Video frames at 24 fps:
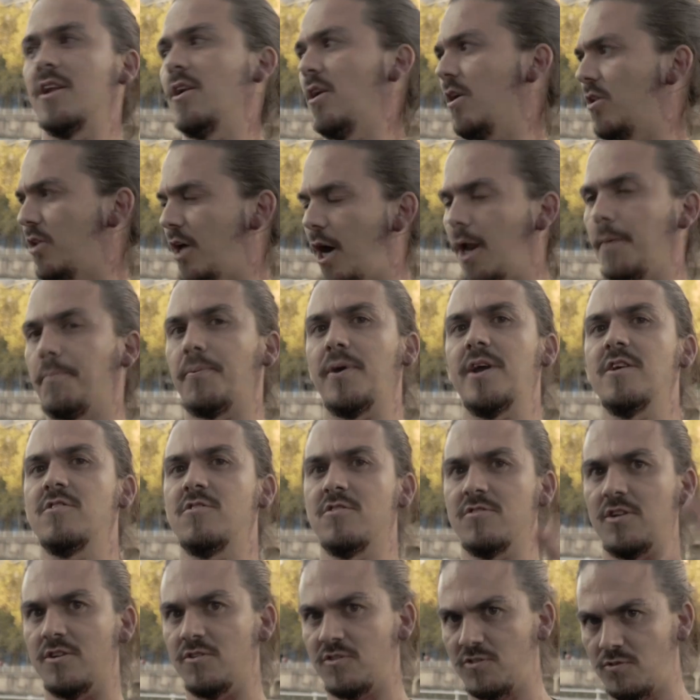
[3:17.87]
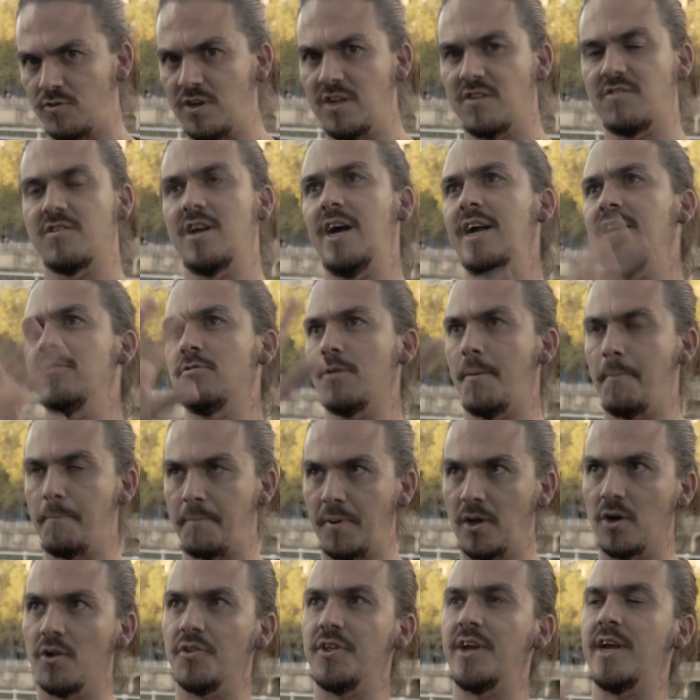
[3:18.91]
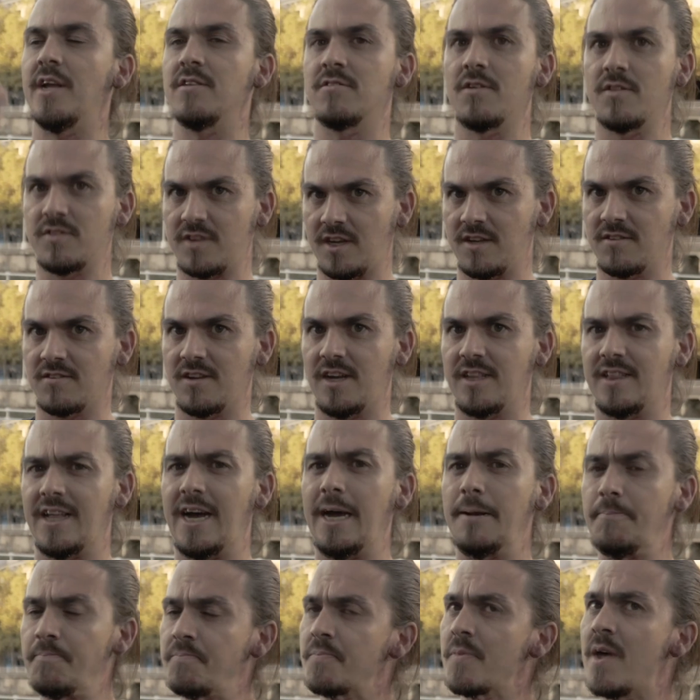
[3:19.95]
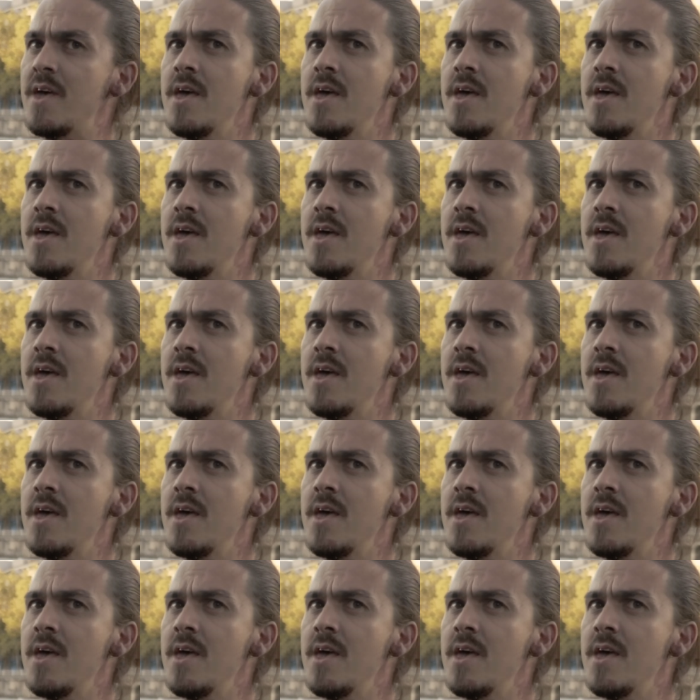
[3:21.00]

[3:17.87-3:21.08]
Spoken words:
in a lot of places, on street signs, on buildings, on things like that.